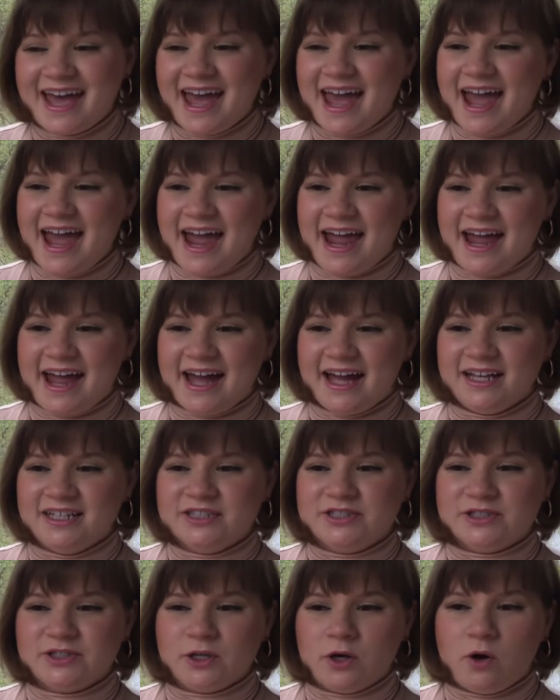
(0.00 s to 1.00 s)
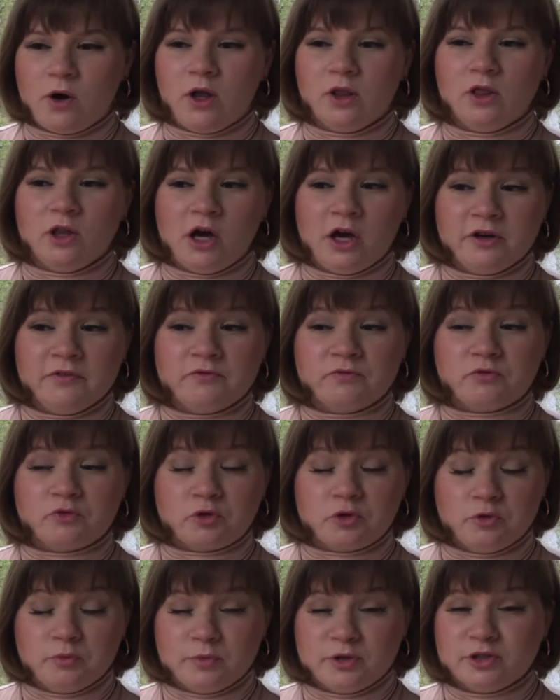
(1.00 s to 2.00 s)
and so a lot of
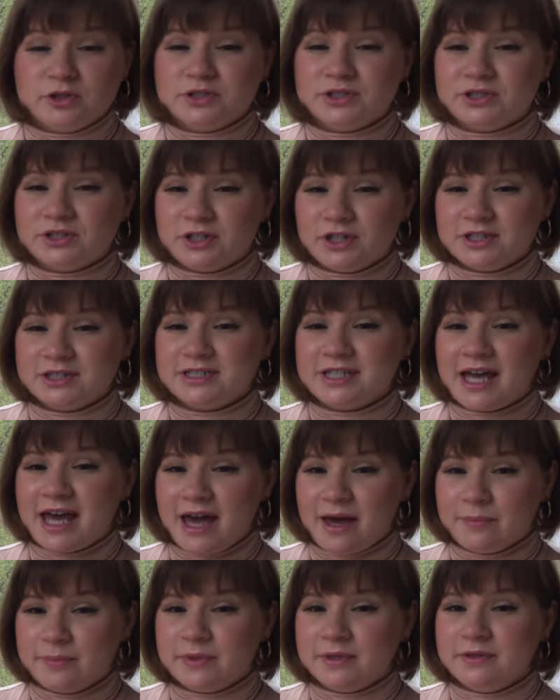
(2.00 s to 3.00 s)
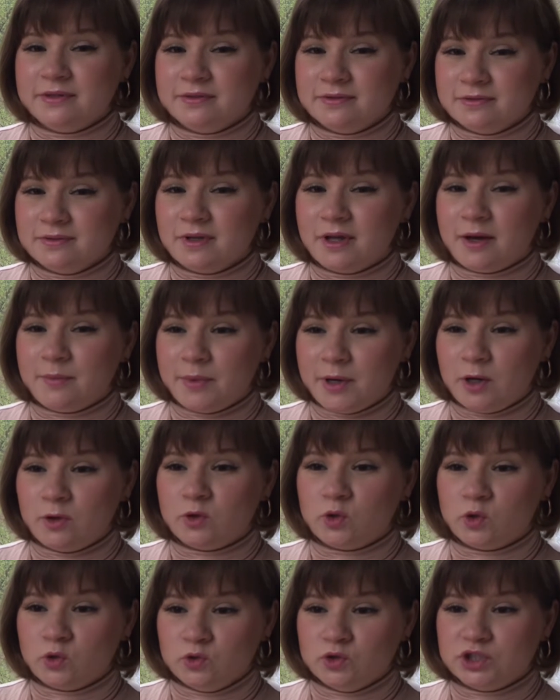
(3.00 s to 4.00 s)
rumors start to happen
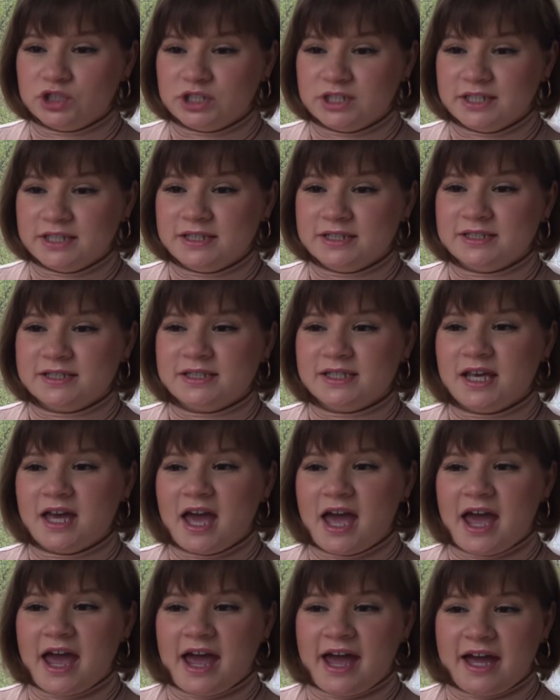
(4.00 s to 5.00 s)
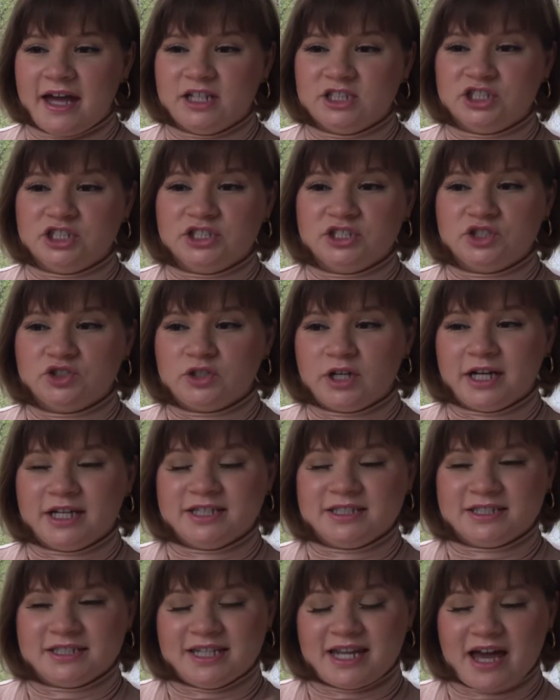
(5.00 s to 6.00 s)
about who she is, and she's trying
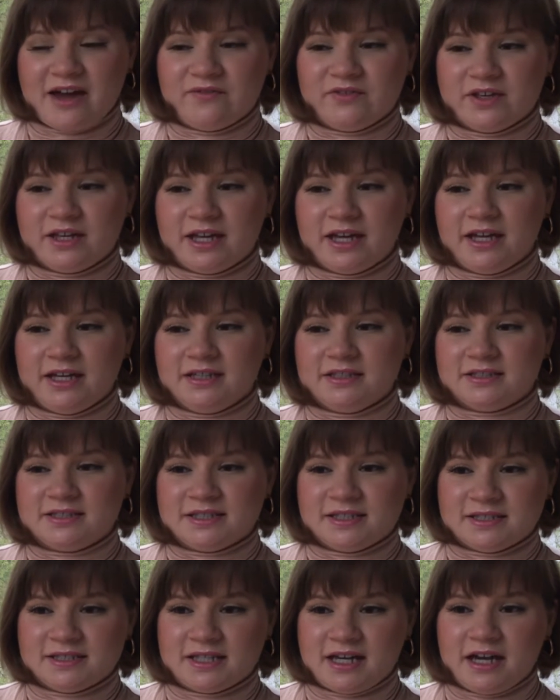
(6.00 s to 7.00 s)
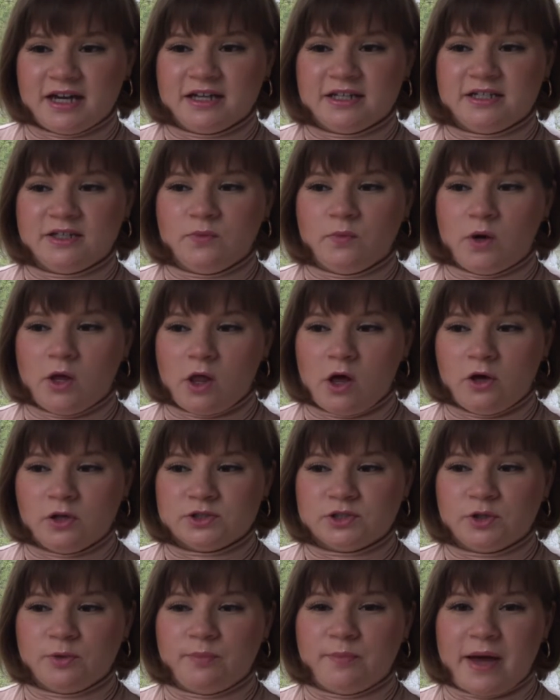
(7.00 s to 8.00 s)
to navigate society while
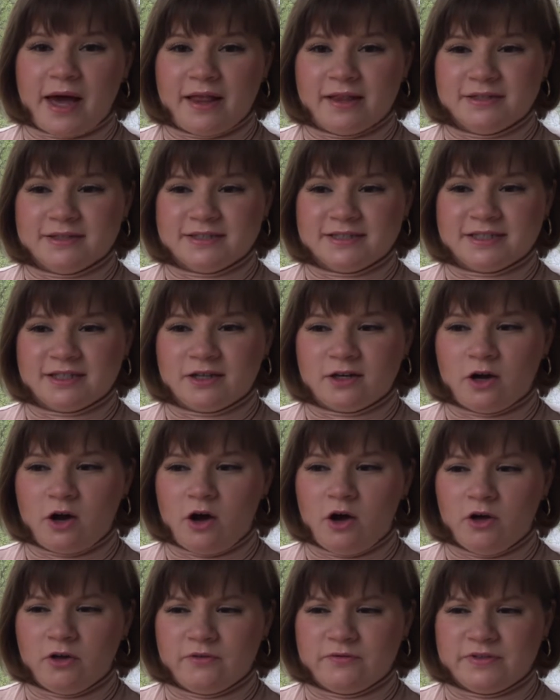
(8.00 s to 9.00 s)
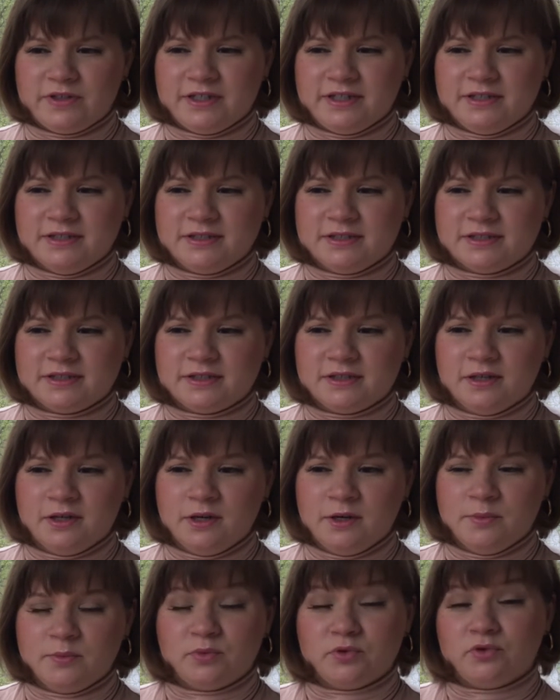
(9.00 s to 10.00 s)
also balancing all of these
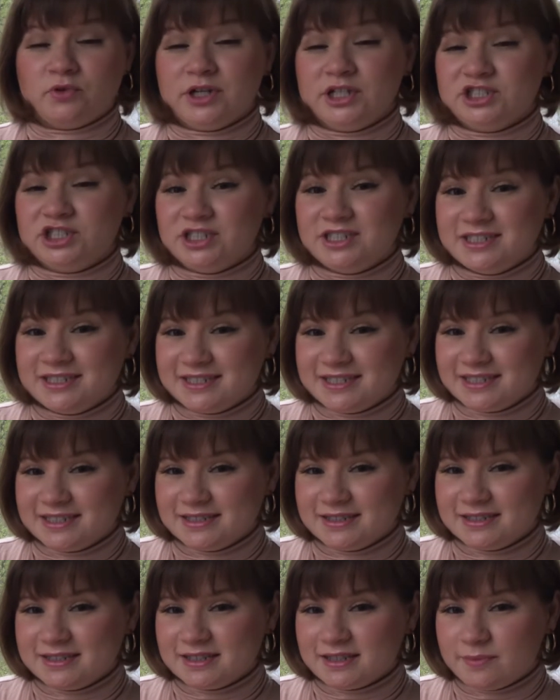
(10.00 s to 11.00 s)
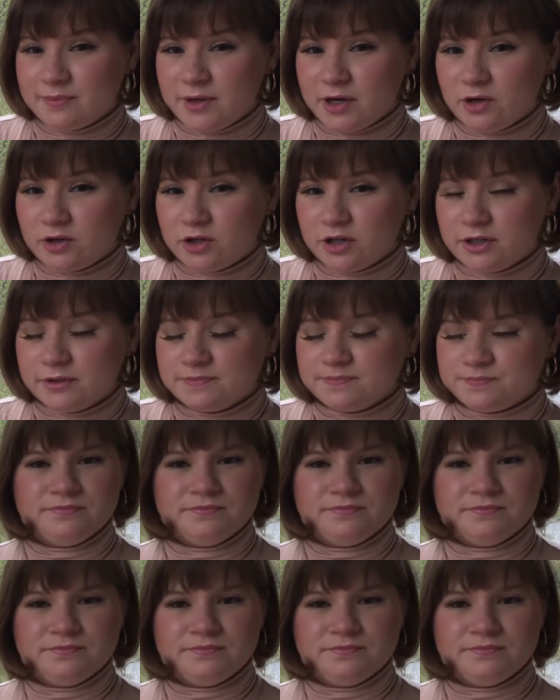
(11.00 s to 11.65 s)
prejudices about her.